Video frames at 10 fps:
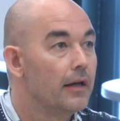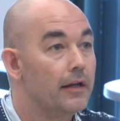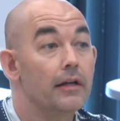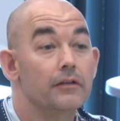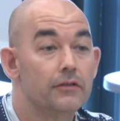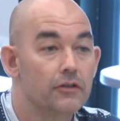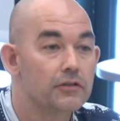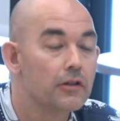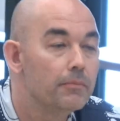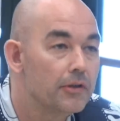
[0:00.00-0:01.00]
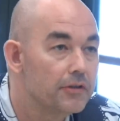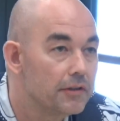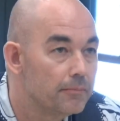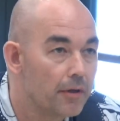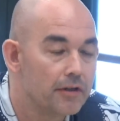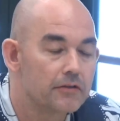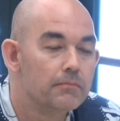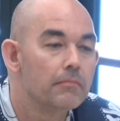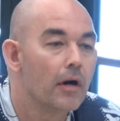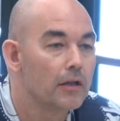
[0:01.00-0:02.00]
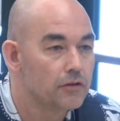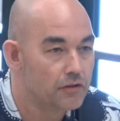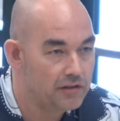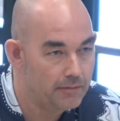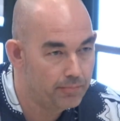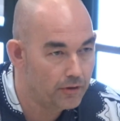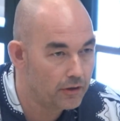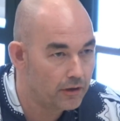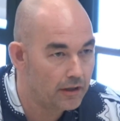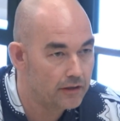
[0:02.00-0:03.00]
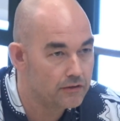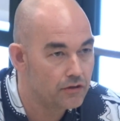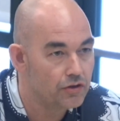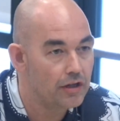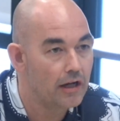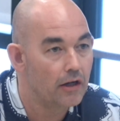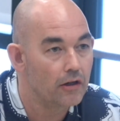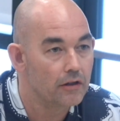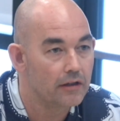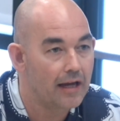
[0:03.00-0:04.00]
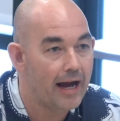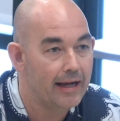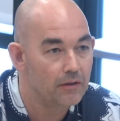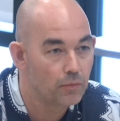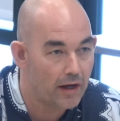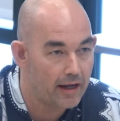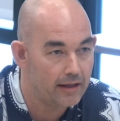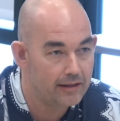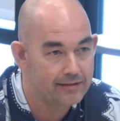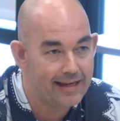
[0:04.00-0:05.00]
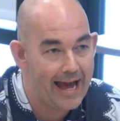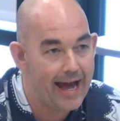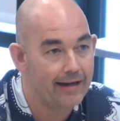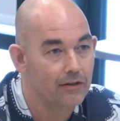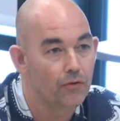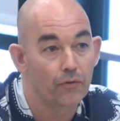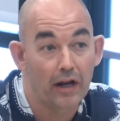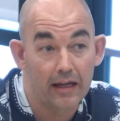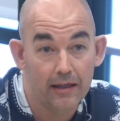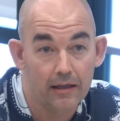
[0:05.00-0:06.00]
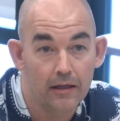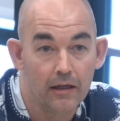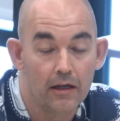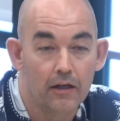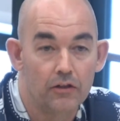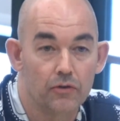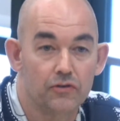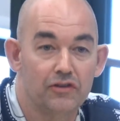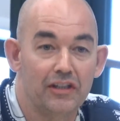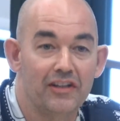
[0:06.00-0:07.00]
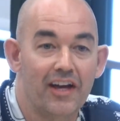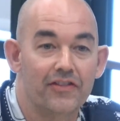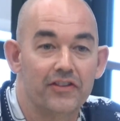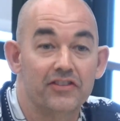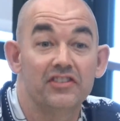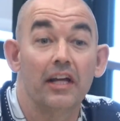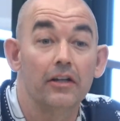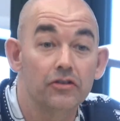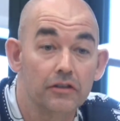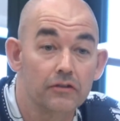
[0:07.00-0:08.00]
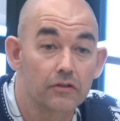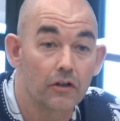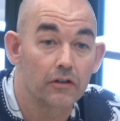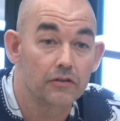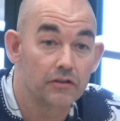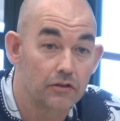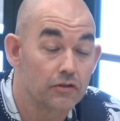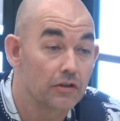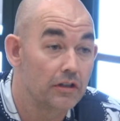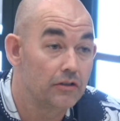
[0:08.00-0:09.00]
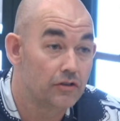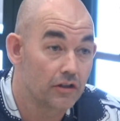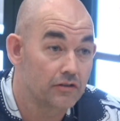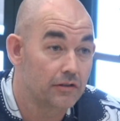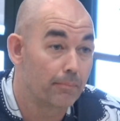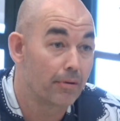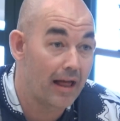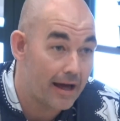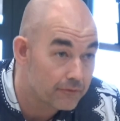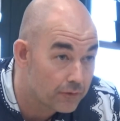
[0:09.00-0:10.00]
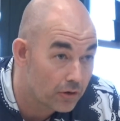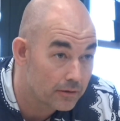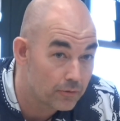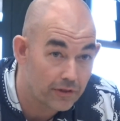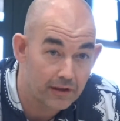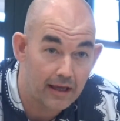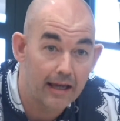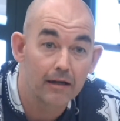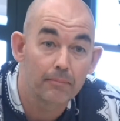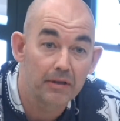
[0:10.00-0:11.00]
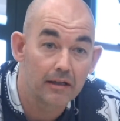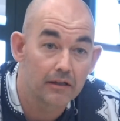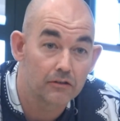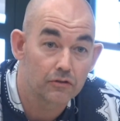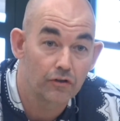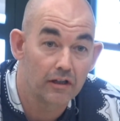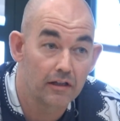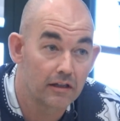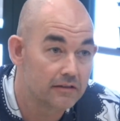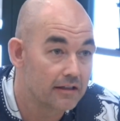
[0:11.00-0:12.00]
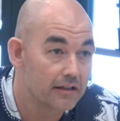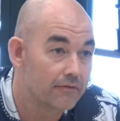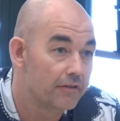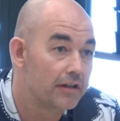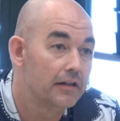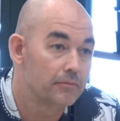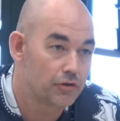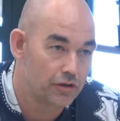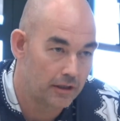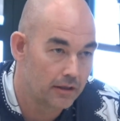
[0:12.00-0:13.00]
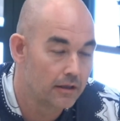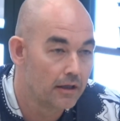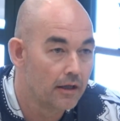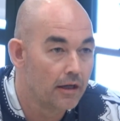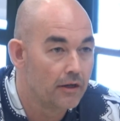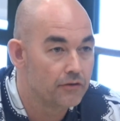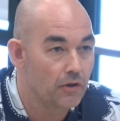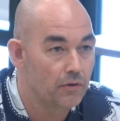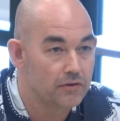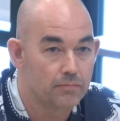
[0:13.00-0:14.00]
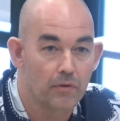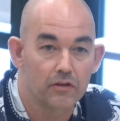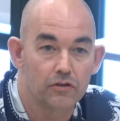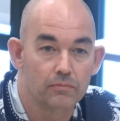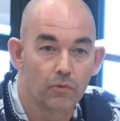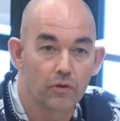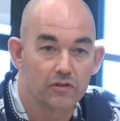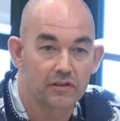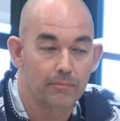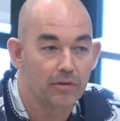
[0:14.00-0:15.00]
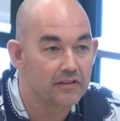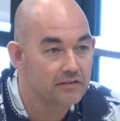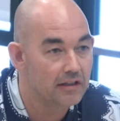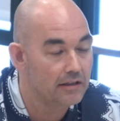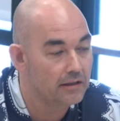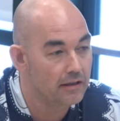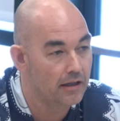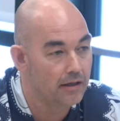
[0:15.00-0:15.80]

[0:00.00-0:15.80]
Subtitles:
It is. They're still building, but it's much simpler. It's shared guideway. It's at grade. You'll see that the stations are essentially just a platform with a canopy and a screen and a ticket vending machine. So it's much more simplistic.